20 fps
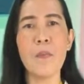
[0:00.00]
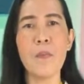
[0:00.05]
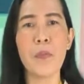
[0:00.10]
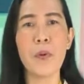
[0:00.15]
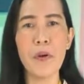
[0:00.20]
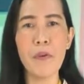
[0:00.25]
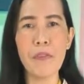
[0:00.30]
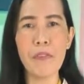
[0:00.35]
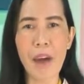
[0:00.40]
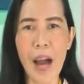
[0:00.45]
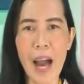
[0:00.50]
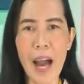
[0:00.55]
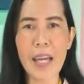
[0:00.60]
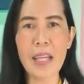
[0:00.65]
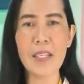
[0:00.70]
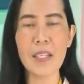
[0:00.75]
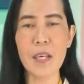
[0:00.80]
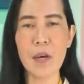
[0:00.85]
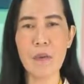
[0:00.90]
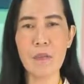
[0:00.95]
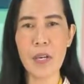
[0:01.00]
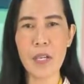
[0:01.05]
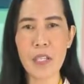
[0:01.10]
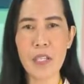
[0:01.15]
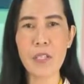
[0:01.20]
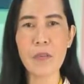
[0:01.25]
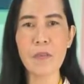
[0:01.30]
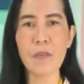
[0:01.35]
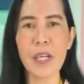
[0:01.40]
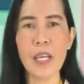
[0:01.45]
provides a
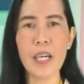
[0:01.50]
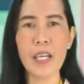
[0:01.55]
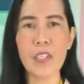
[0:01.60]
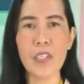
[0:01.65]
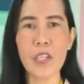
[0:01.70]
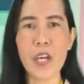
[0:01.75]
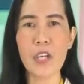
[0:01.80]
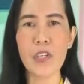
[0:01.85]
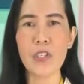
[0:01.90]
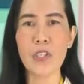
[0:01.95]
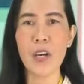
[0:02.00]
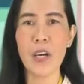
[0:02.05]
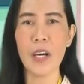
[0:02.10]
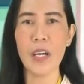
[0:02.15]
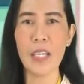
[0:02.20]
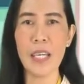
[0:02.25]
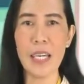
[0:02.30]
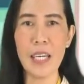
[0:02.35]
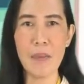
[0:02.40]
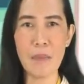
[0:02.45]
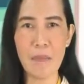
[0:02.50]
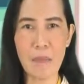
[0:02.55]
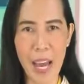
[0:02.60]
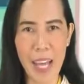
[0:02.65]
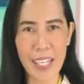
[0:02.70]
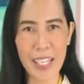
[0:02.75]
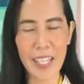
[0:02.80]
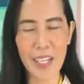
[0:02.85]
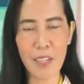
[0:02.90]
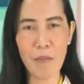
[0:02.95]
means of relaxation in
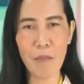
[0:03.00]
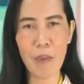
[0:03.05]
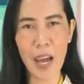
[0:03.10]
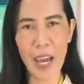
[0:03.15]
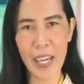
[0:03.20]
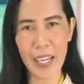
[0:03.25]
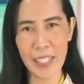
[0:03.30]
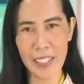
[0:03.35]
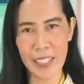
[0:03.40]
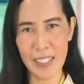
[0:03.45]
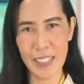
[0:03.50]
body and mind?